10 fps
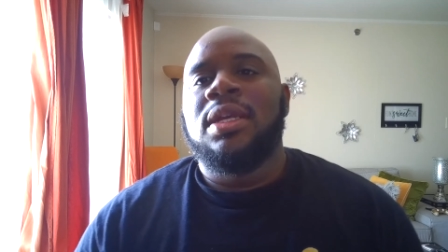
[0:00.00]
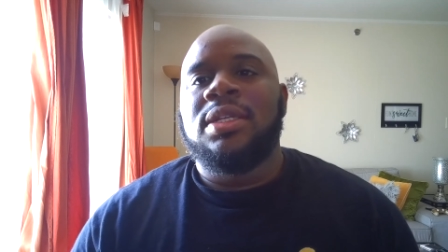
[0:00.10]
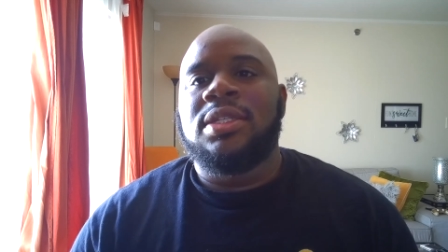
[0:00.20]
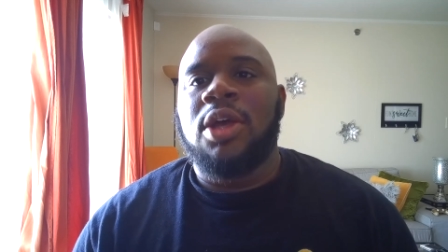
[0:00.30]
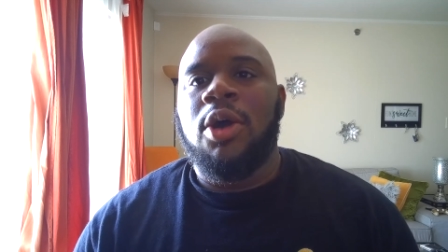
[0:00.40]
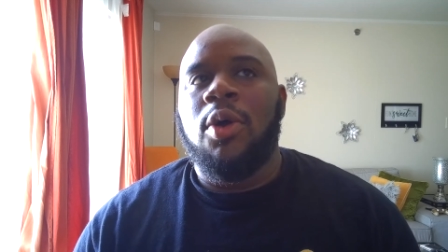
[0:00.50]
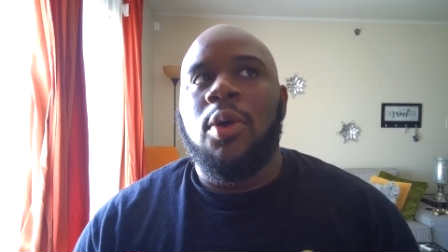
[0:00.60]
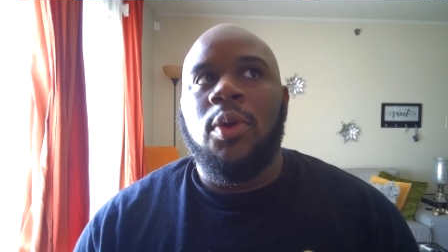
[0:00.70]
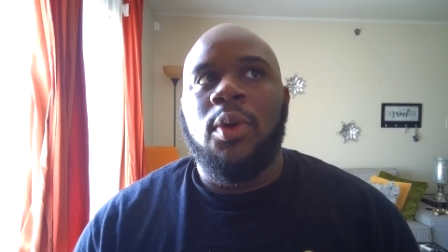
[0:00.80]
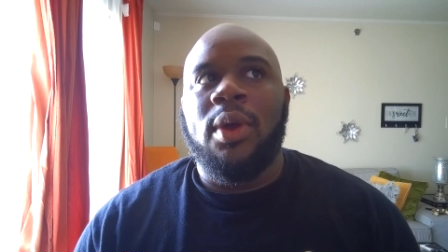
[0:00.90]

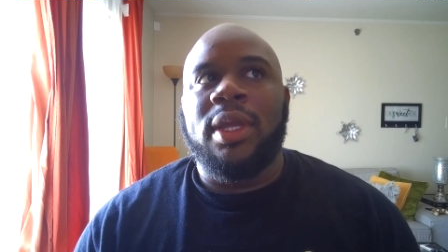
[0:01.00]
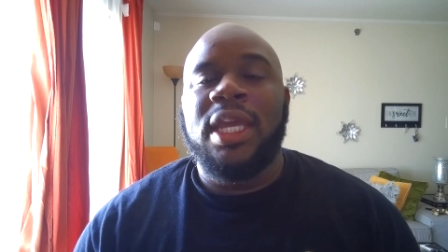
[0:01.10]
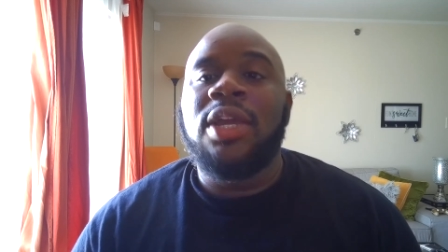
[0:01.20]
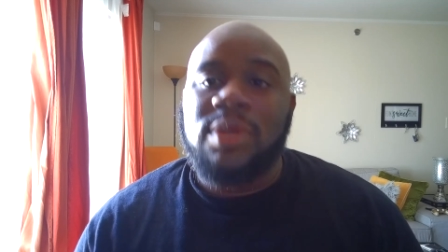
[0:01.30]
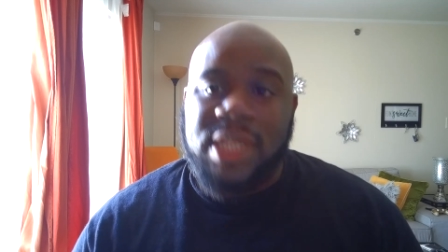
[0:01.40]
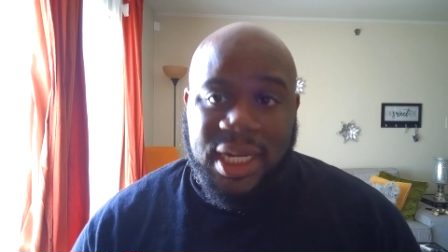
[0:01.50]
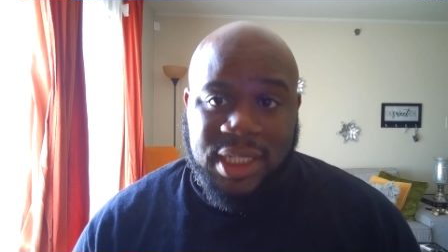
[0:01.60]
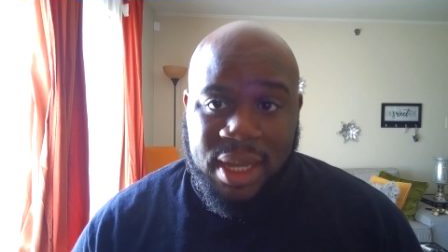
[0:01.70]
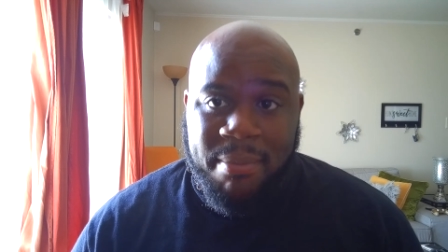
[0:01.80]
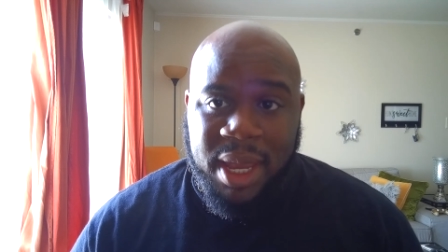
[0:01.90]
So, Kiku is
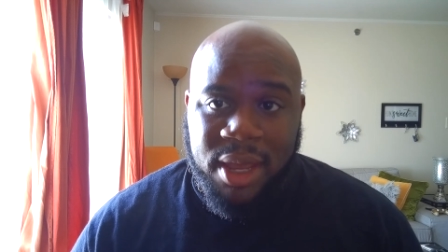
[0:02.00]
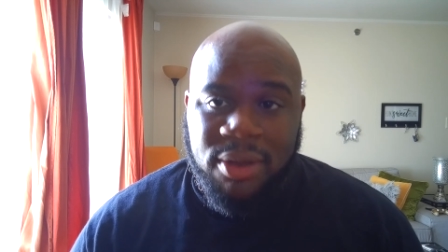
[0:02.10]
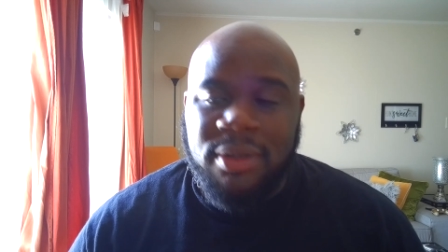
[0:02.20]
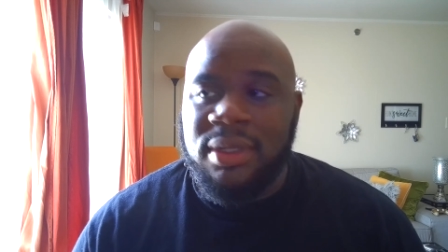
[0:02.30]
actually a male,